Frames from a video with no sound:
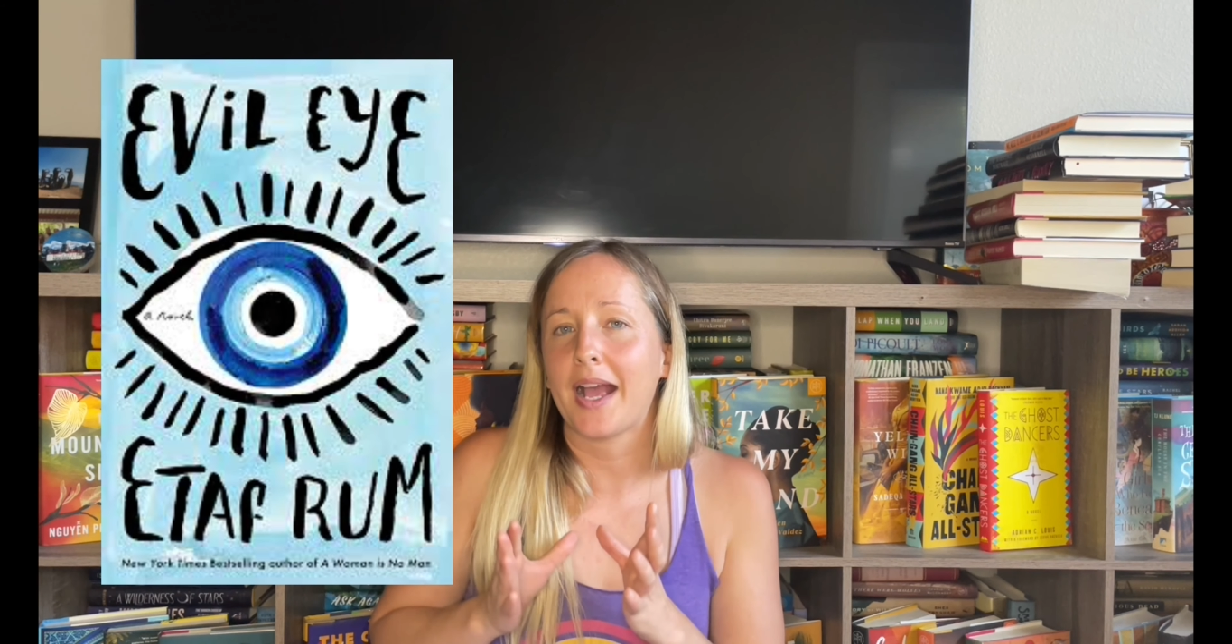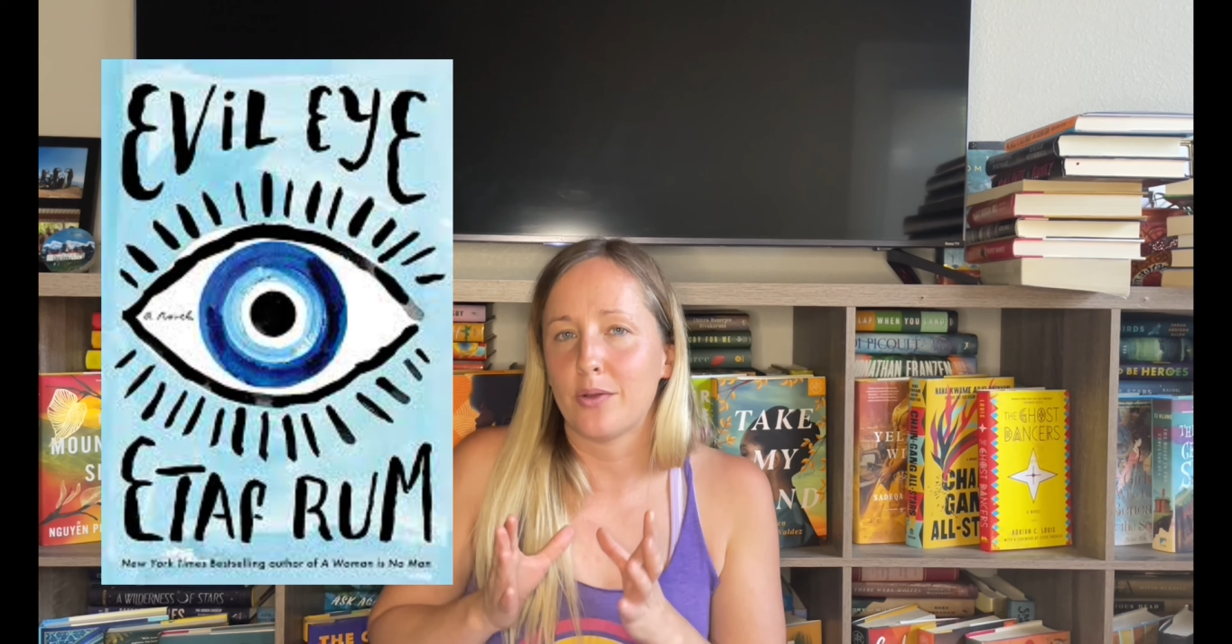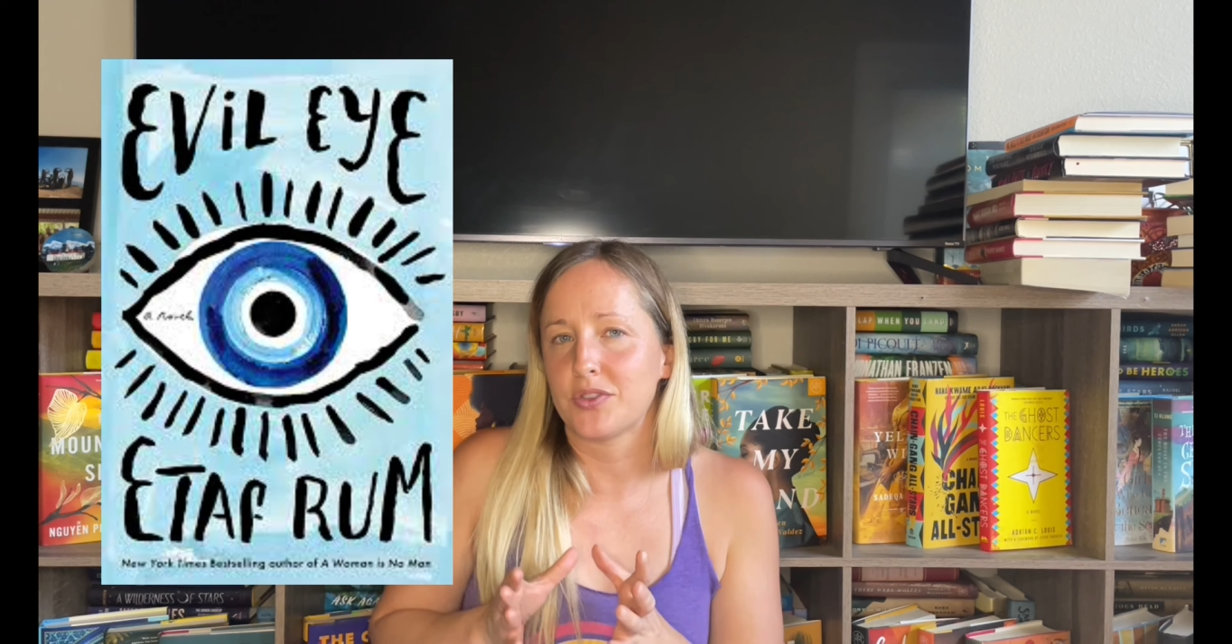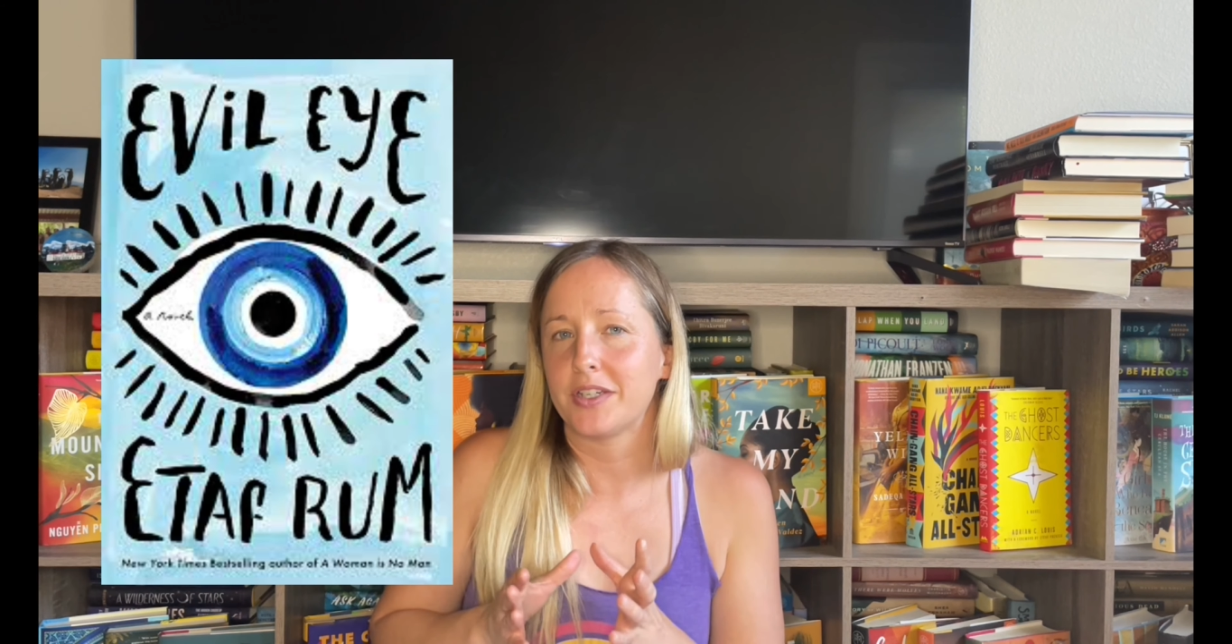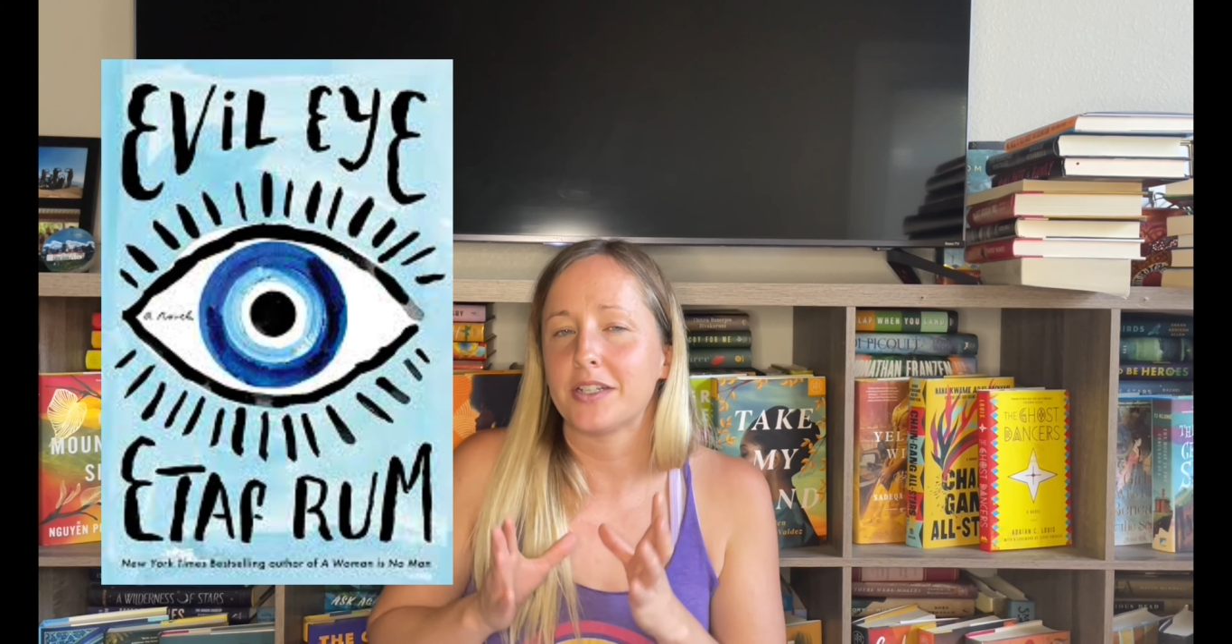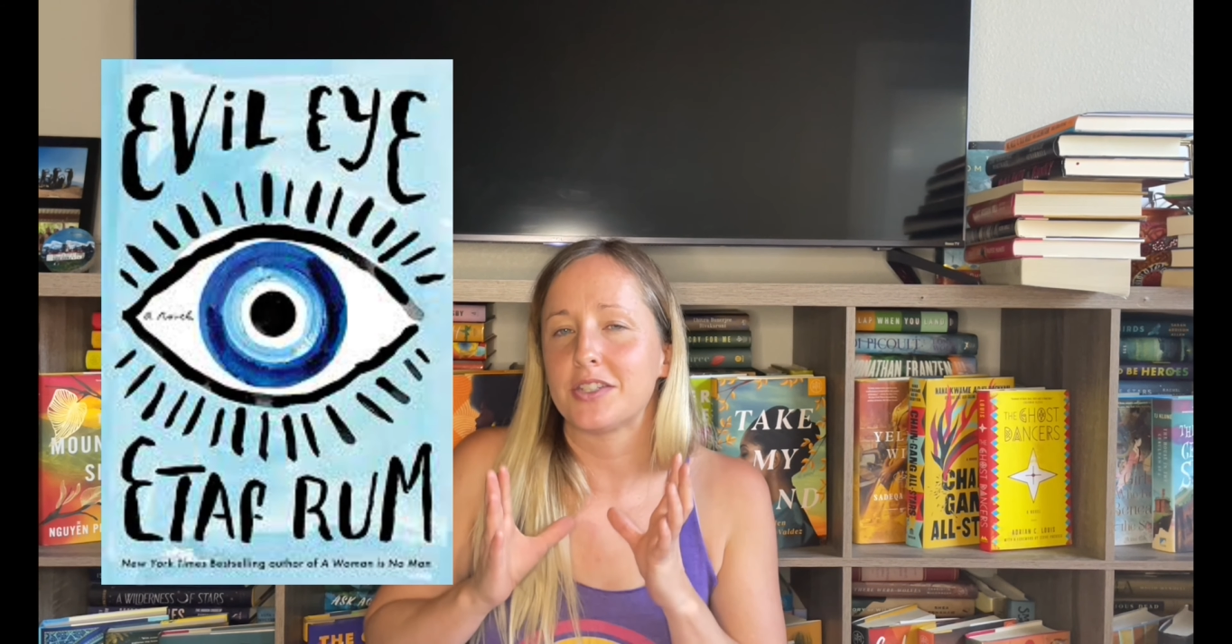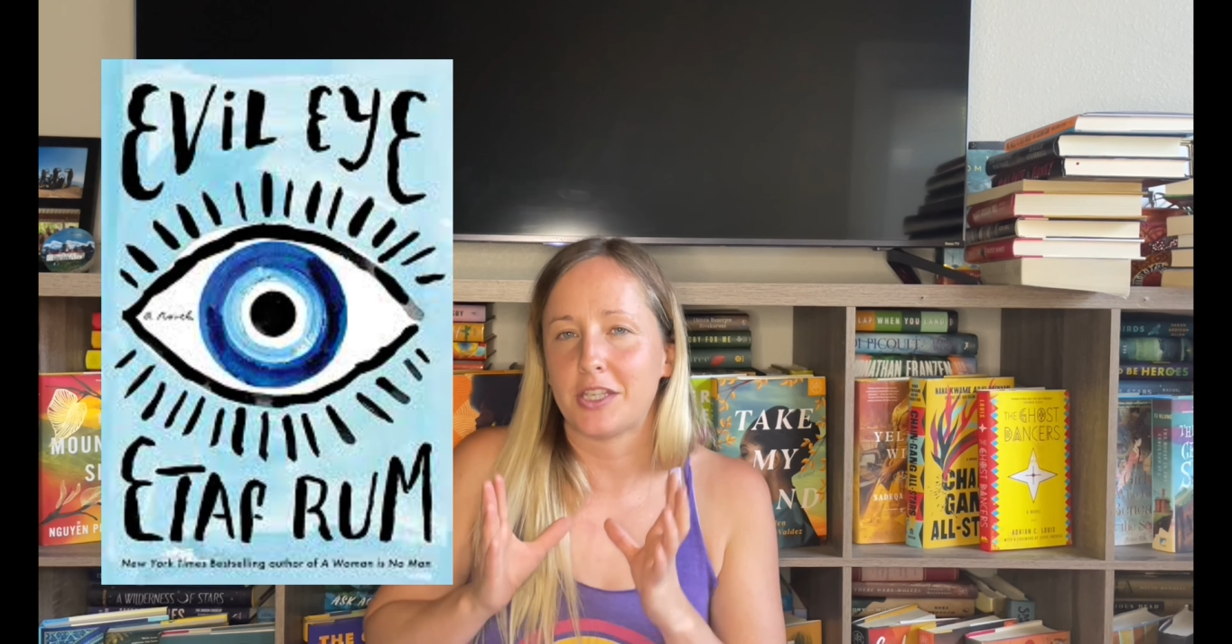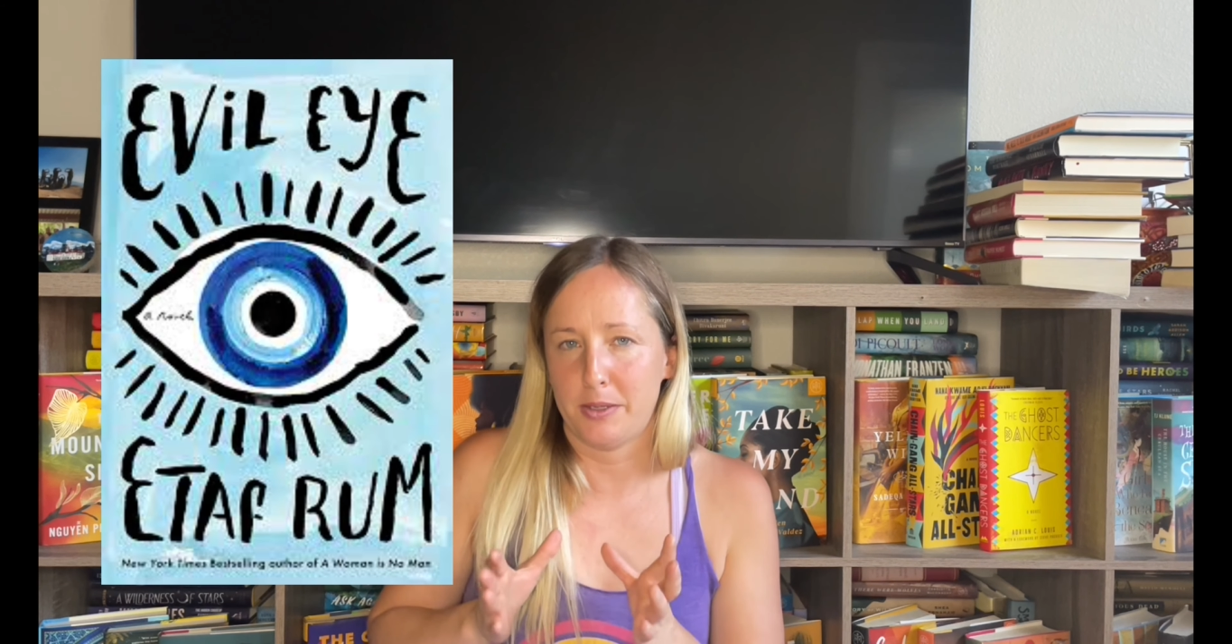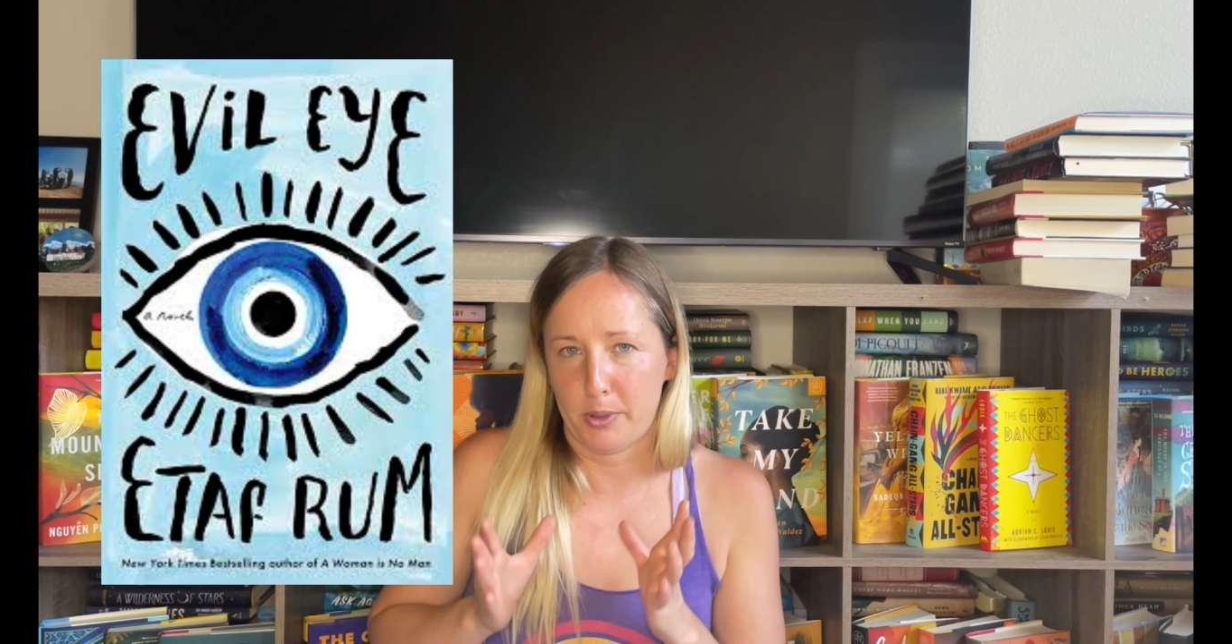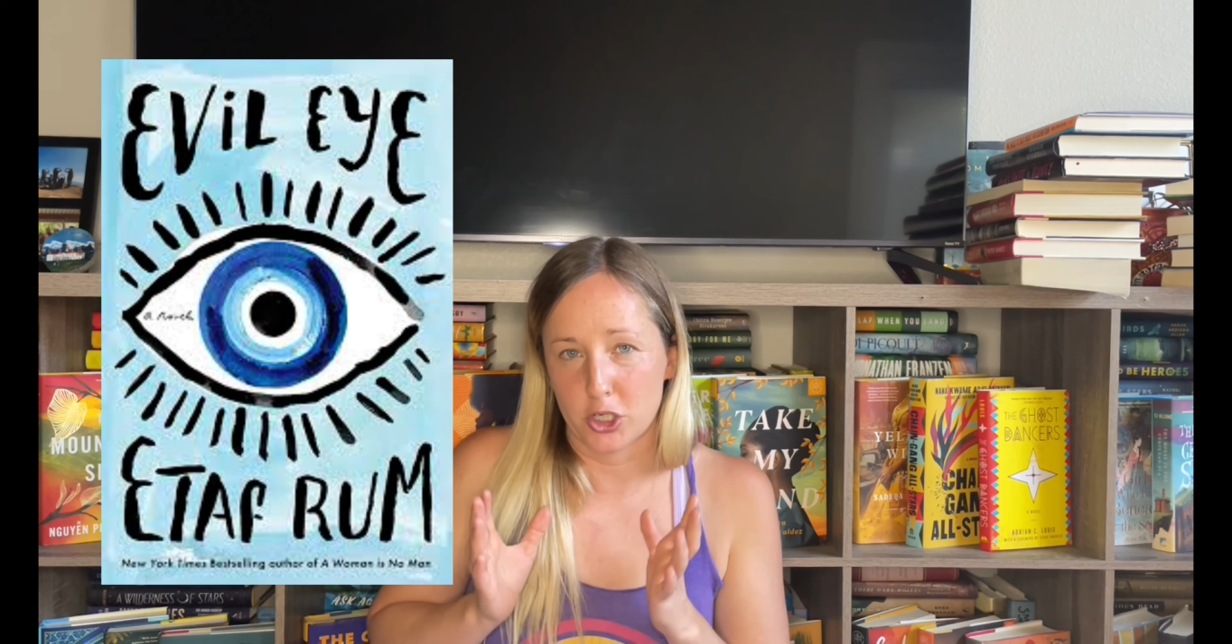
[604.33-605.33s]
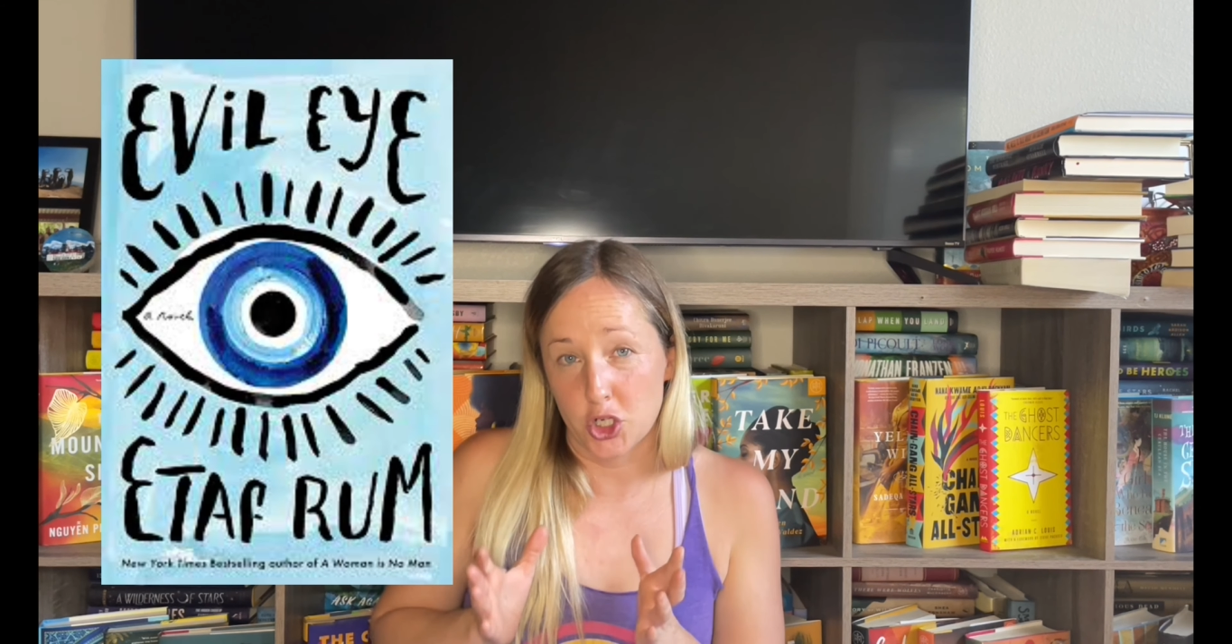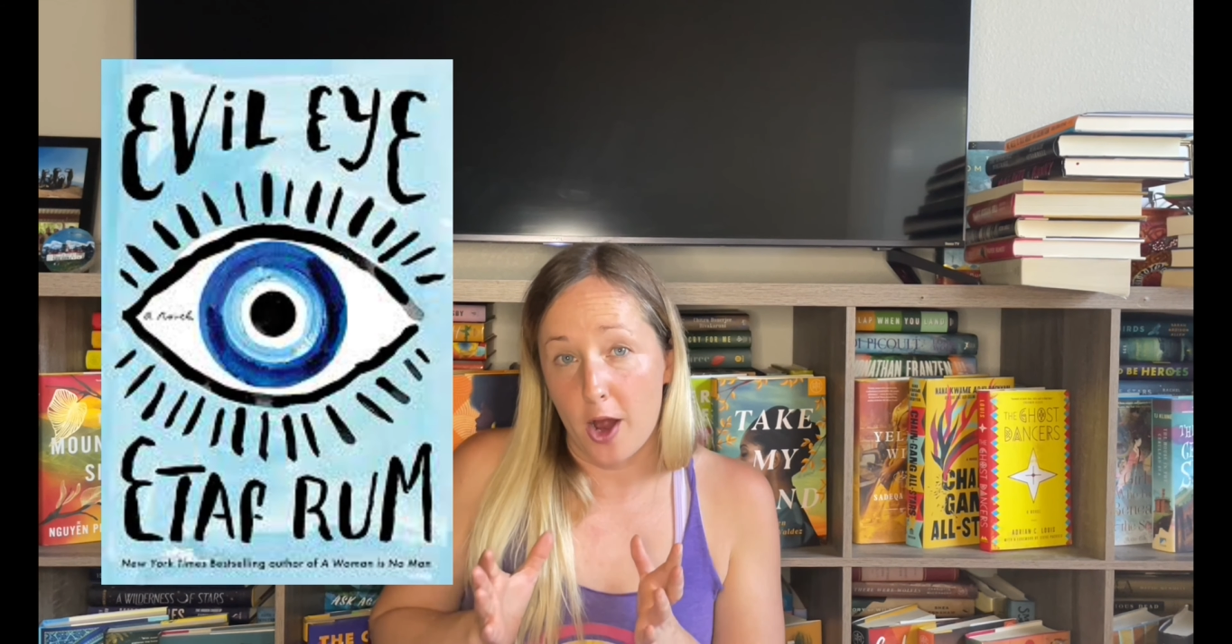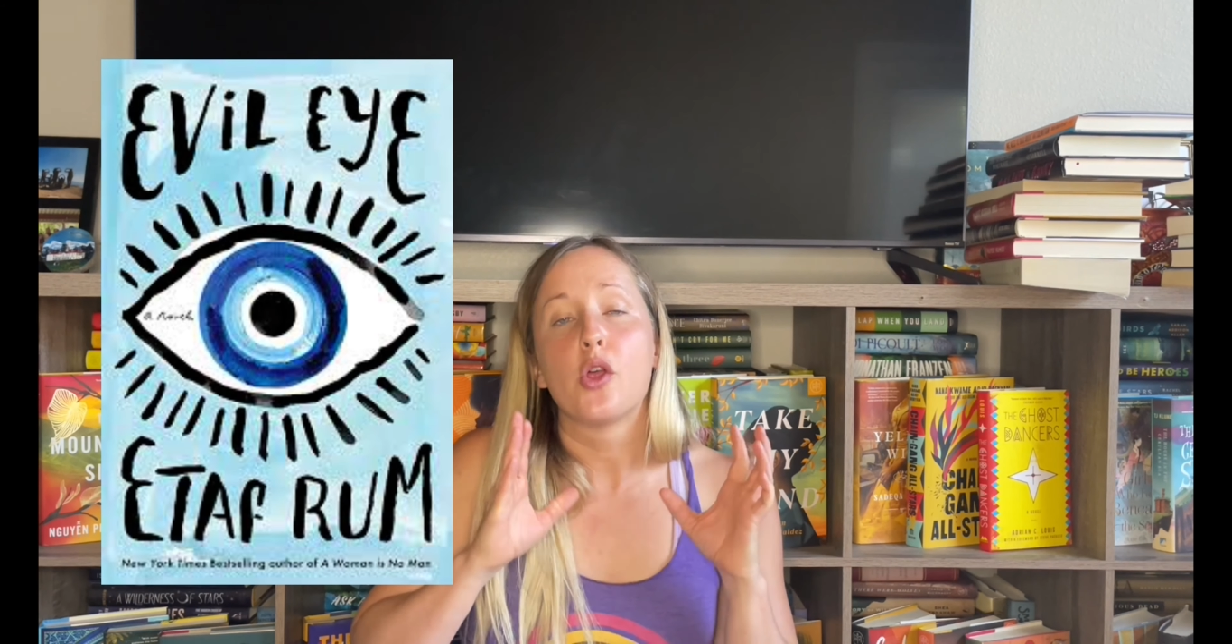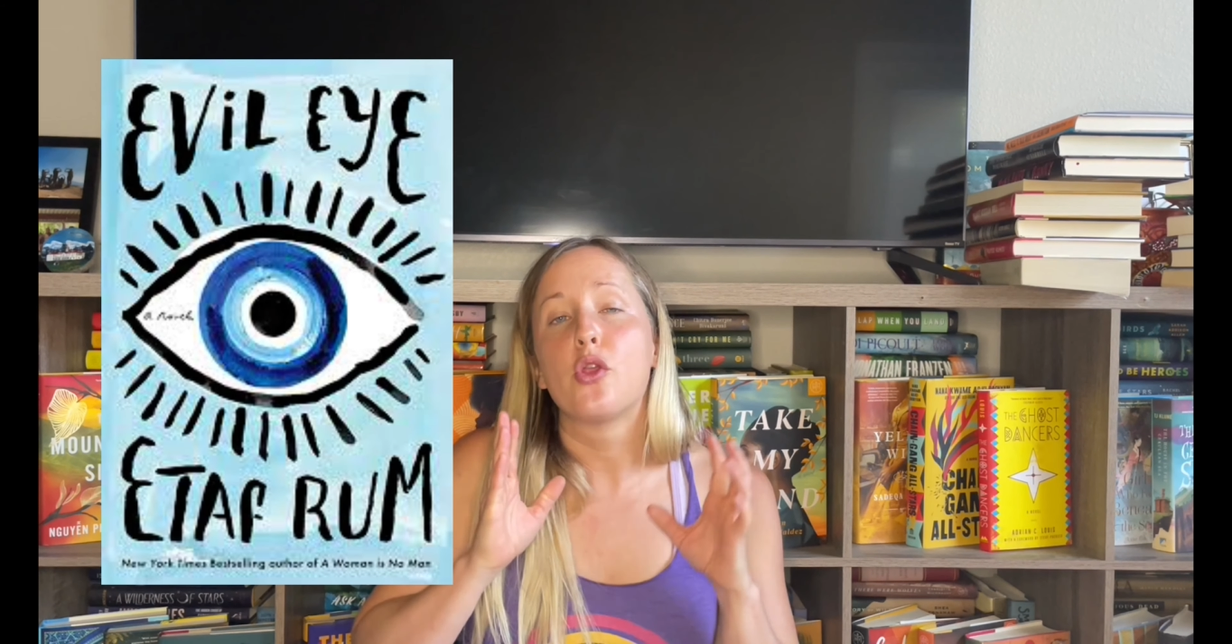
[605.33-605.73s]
counseling to keep her job.